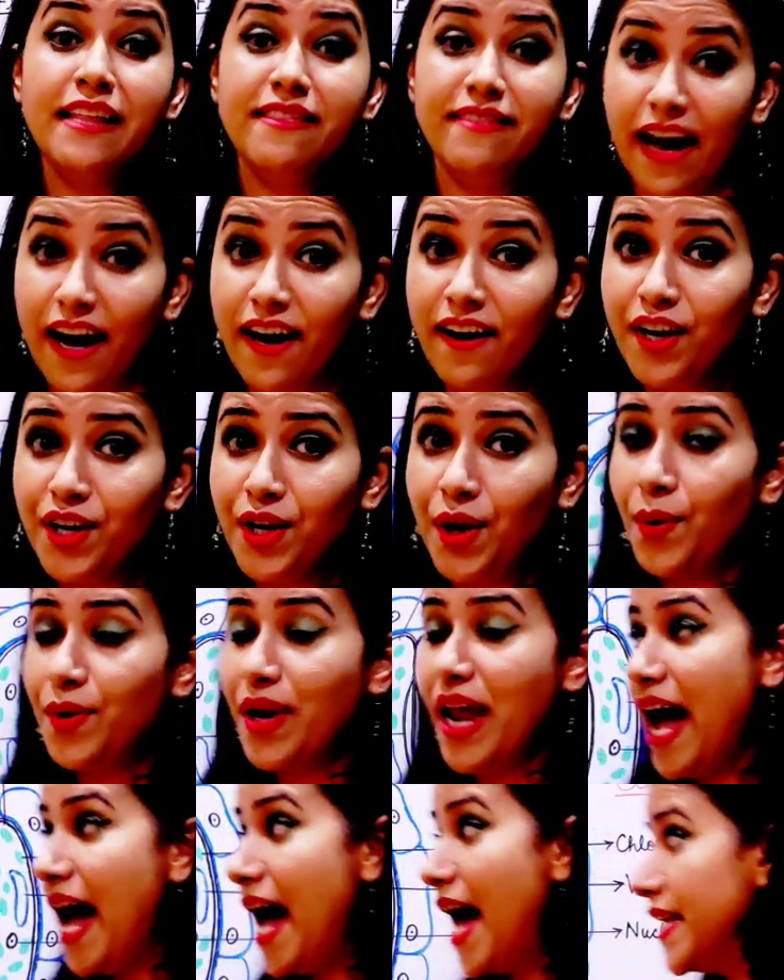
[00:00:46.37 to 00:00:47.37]
that are known
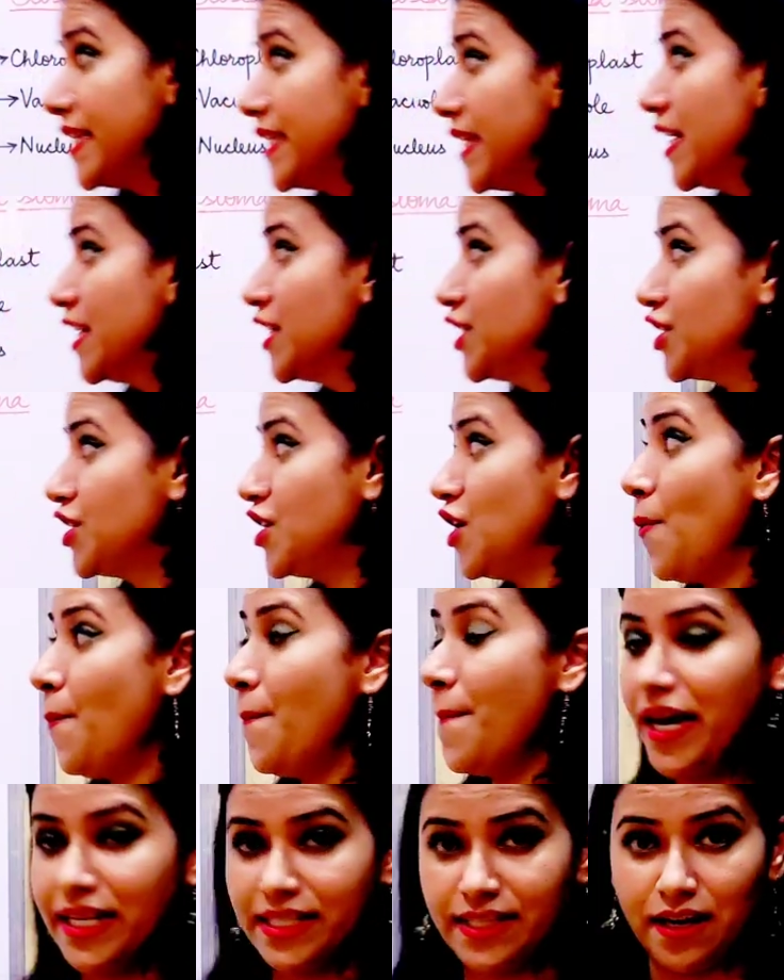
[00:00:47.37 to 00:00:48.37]
as
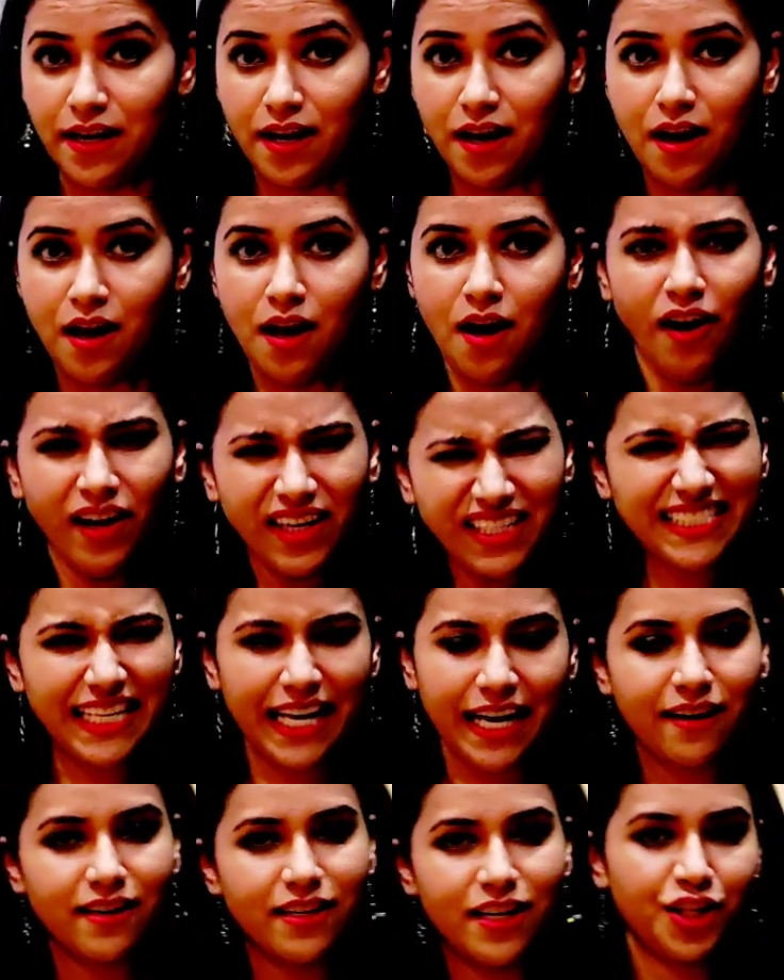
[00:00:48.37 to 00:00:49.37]
stomata or
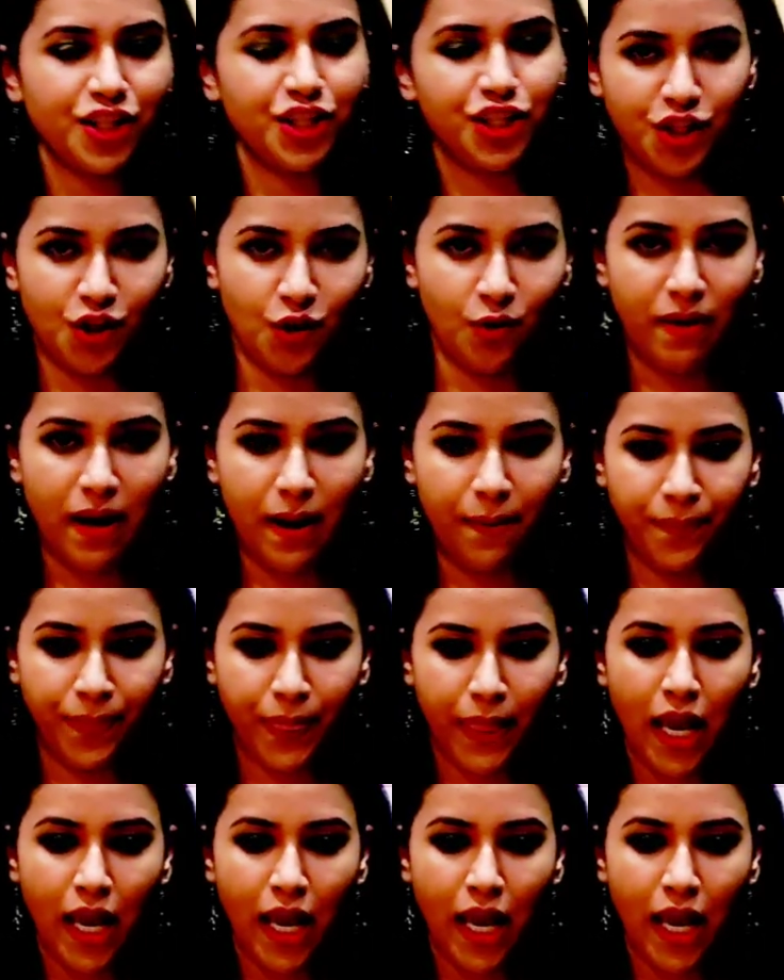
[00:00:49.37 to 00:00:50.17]
singular stoma.